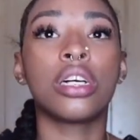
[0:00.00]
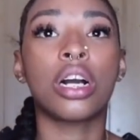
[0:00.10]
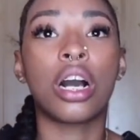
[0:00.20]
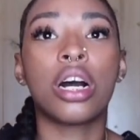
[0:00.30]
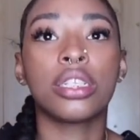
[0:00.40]

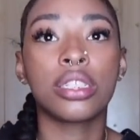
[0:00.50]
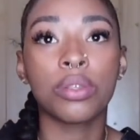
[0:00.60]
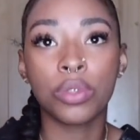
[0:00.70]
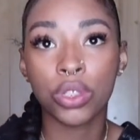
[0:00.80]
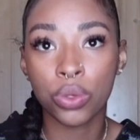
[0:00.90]
honestly
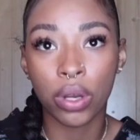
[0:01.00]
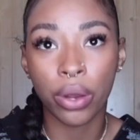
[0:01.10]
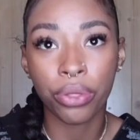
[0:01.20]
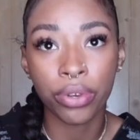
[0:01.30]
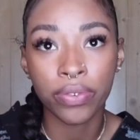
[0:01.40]
when you go
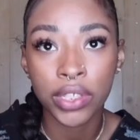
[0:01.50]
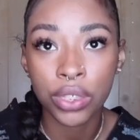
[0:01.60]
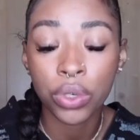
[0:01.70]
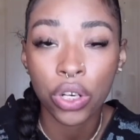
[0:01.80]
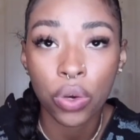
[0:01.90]
out thrifting you
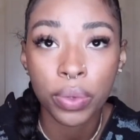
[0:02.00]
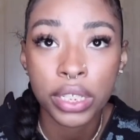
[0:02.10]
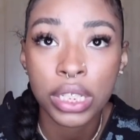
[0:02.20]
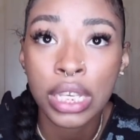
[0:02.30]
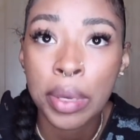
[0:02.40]
can always
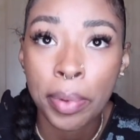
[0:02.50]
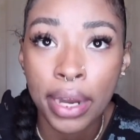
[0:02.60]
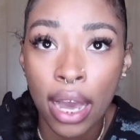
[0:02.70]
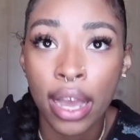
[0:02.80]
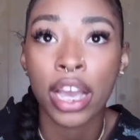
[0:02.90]
just keep an
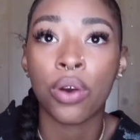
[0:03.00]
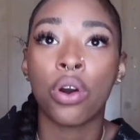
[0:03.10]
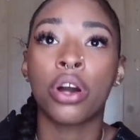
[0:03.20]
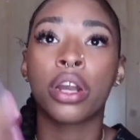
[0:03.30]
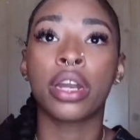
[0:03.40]
eye out
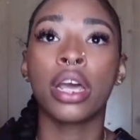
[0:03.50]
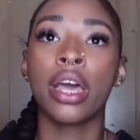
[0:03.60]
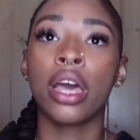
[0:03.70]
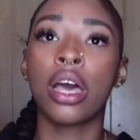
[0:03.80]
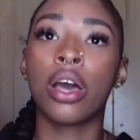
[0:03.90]
on
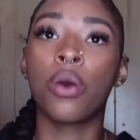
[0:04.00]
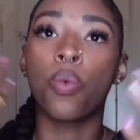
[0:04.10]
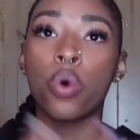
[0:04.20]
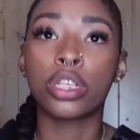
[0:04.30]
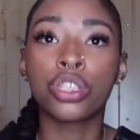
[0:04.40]

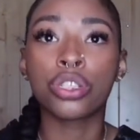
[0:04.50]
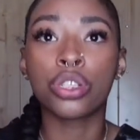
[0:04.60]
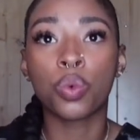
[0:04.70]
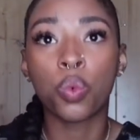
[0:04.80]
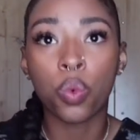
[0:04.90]
what you're
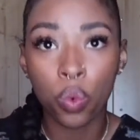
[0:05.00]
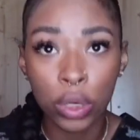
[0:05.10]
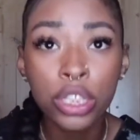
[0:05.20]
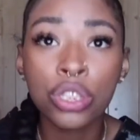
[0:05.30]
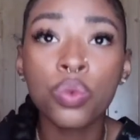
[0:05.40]

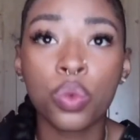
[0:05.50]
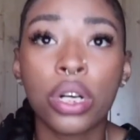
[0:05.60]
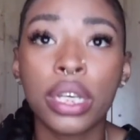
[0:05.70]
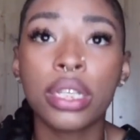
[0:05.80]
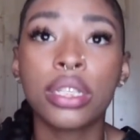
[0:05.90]
what you
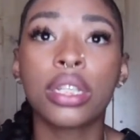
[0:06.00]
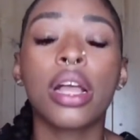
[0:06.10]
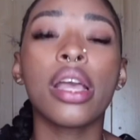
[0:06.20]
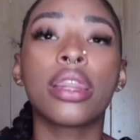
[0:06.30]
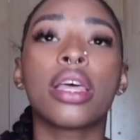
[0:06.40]
want
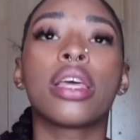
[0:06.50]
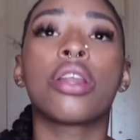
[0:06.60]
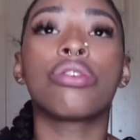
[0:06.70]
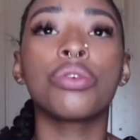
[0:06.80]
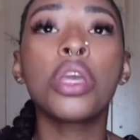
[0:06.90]
and then
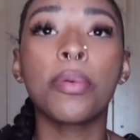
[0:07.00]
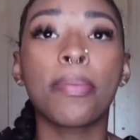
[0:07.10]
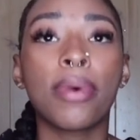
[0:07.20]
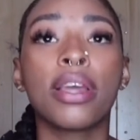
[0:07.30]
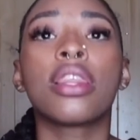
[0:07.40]
also keep in
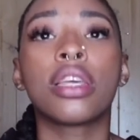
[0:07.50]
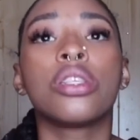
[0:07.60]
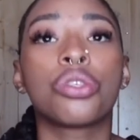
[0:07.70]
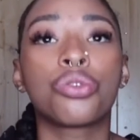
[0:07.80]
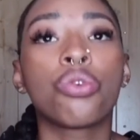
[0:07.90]
mind the things
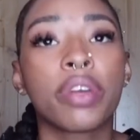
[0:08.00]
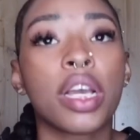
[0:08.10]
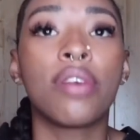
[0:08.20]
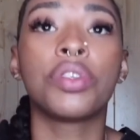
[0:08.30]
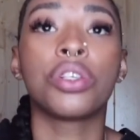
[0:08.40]
that you already
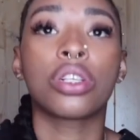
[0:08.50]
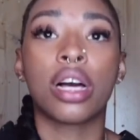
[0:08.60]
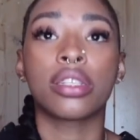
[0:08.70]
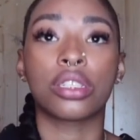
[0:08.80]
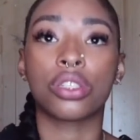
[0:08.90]
have in your
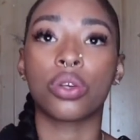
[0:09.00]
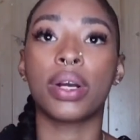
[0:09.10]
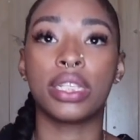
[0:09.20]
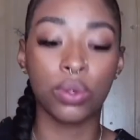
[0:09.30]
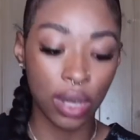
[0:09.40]
closet so i
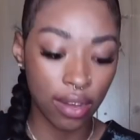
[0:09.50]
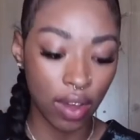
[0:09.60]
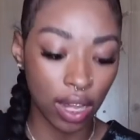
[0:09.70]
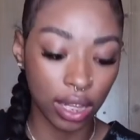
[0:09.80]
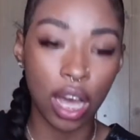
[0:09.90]
do have
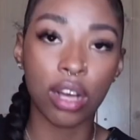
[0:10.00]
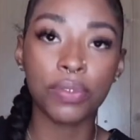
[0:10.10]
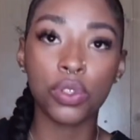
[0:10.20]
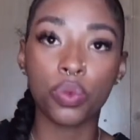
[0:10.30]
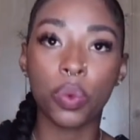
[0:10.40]
a lot of
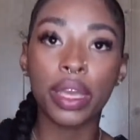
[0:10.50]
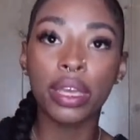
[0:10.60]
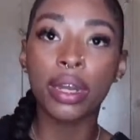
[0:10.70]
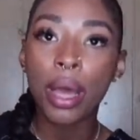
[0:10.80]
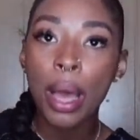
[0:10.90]

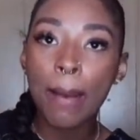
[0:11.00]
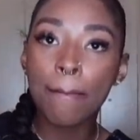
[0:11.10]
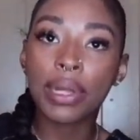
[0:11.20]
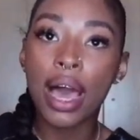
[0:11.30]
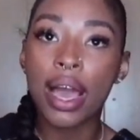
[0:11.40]
suede
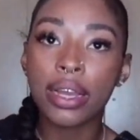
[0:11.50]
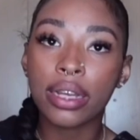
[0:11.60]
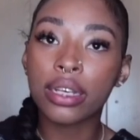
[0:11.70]
black